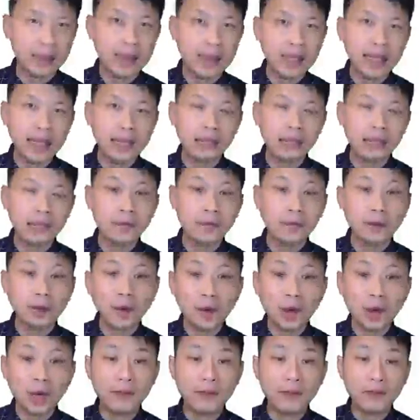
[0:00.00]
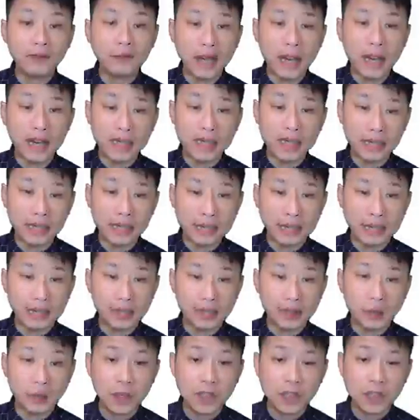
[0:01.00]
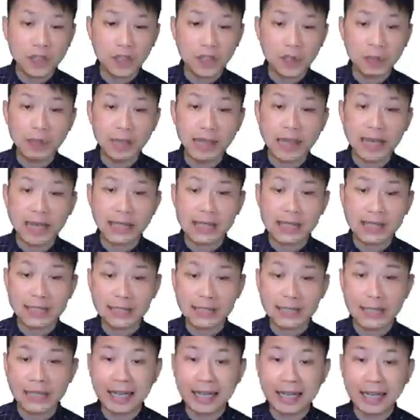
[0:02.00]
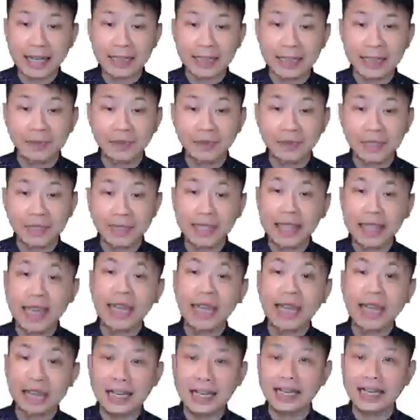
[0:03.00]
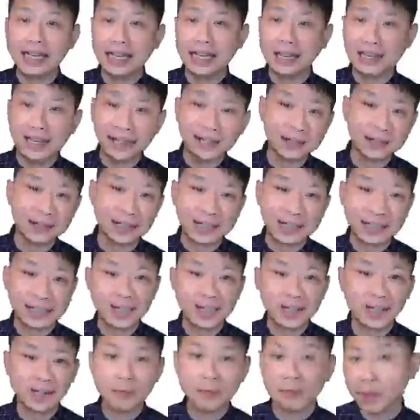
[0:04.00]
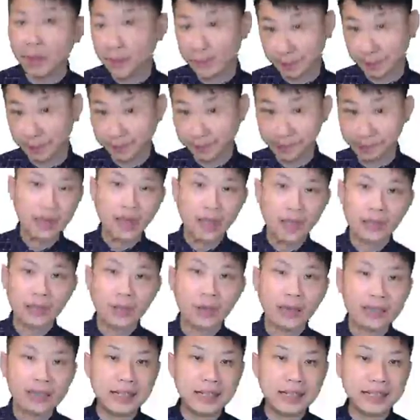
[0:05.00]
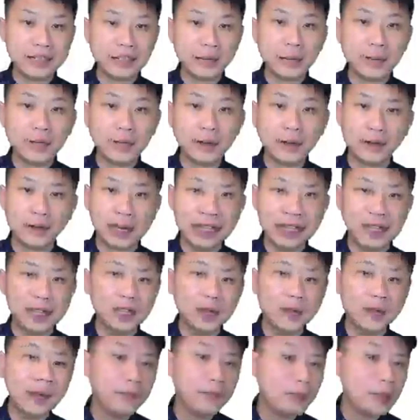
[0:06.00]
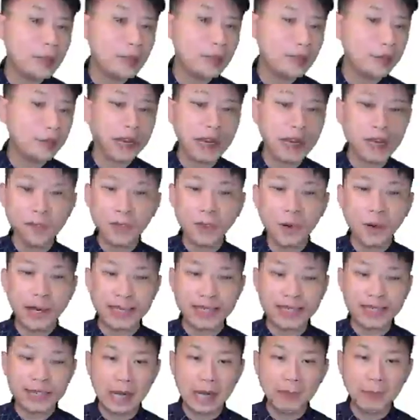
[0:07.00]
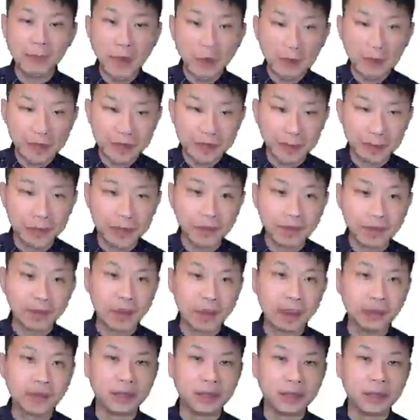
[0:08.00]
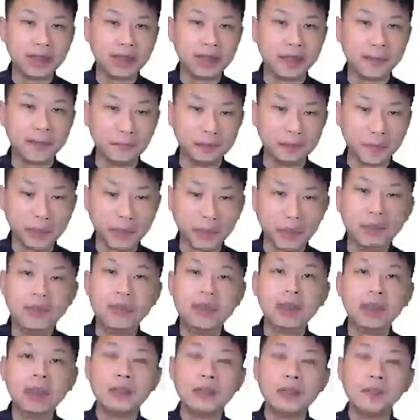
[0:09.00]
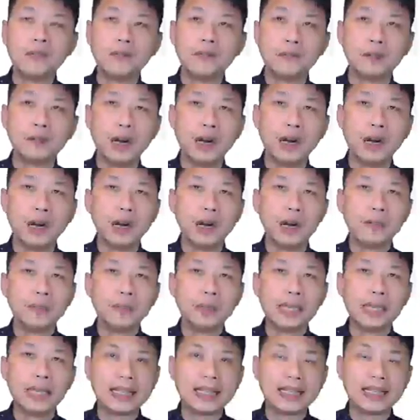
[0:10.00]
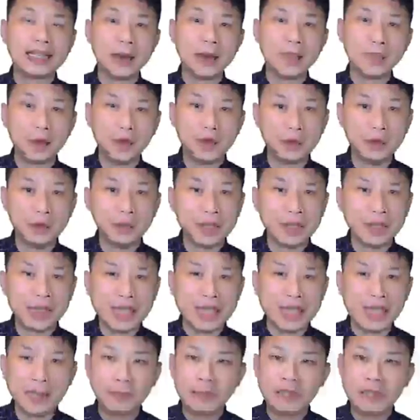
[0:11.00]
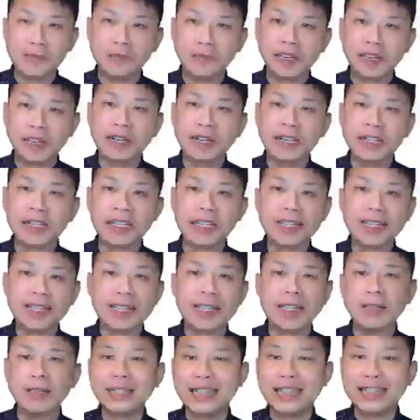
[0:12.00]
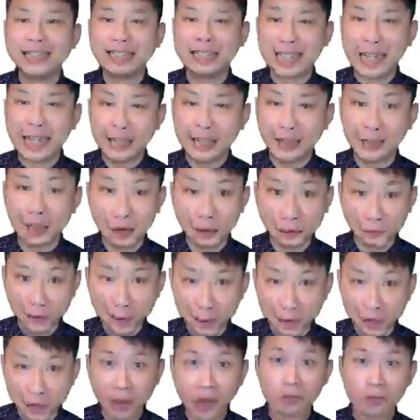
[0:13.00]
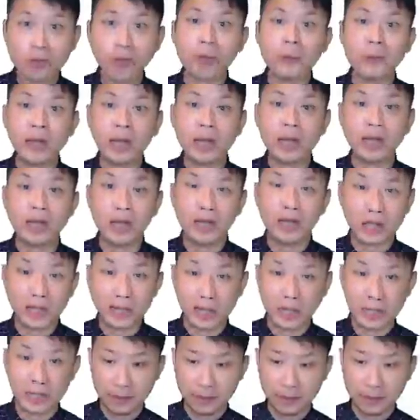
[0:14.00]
Then the flow of events is going to resume at select activity at another extension point. So on and so forth. And you will find more examples about alternative flow from the example use case specifications that you can download from the course webpage.